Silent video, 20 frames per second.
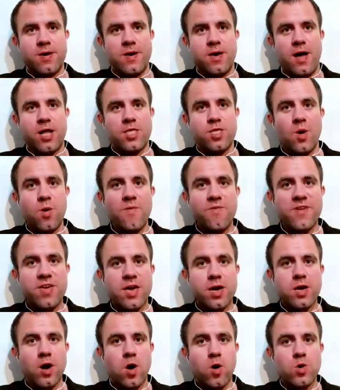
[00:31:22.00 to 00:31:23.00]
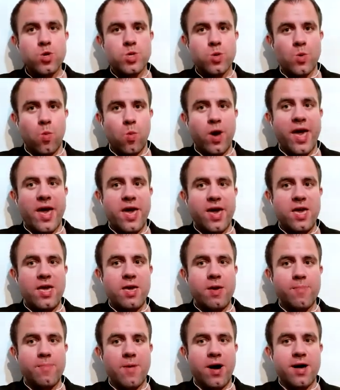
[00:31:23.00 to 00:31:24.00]
I don't think it goes
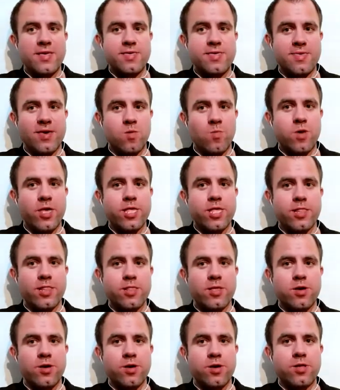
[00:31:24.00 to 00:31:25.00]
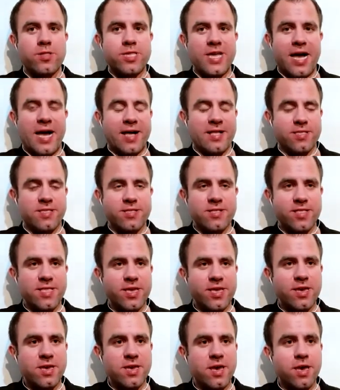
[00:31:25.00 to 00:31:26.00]
away, but I think we learn to handle
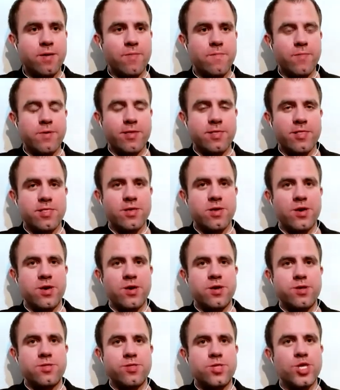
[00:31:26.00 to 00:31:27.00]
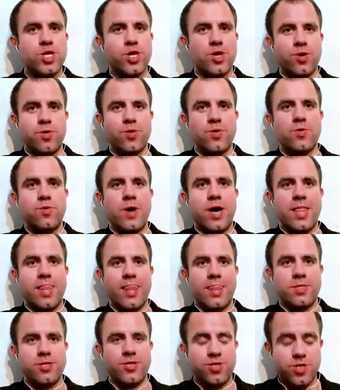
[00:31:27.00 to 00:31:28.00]
it, and we learn to
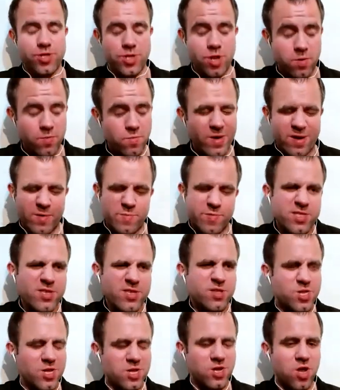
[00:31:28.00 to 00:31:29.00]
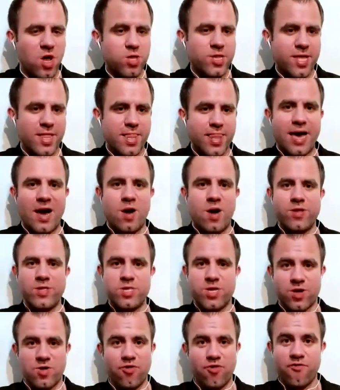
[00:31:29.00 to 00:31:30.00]
not allow it
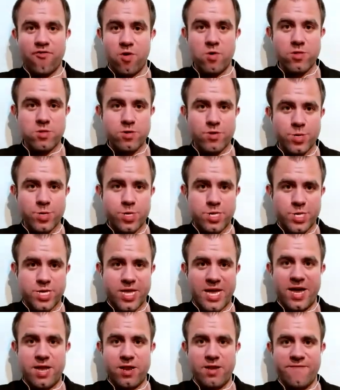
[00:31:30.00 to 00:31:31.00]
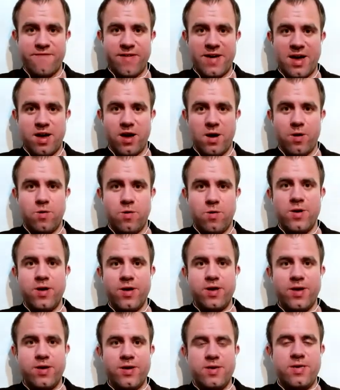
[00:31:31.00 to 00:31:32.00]
to control us. It's kind of how
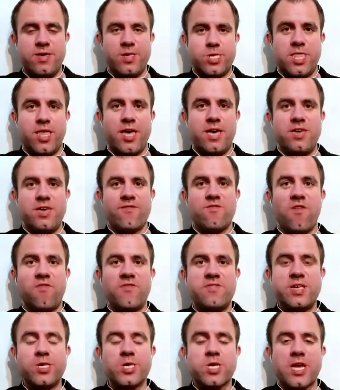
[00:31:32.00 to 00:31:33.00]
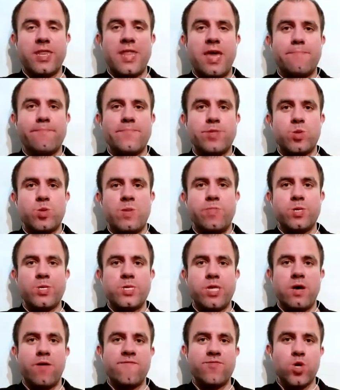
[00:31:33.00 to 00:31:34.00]
it's like you've got the disconnect between the
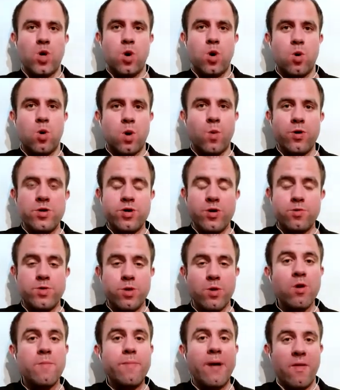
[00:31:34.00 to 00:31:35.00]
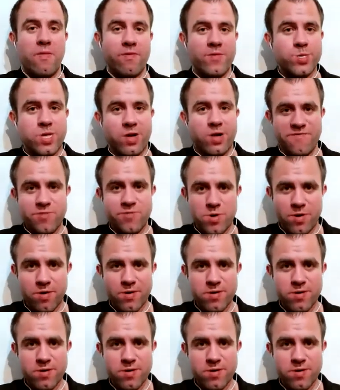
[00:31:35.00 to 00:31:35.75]
self talk, what you do about the self talk,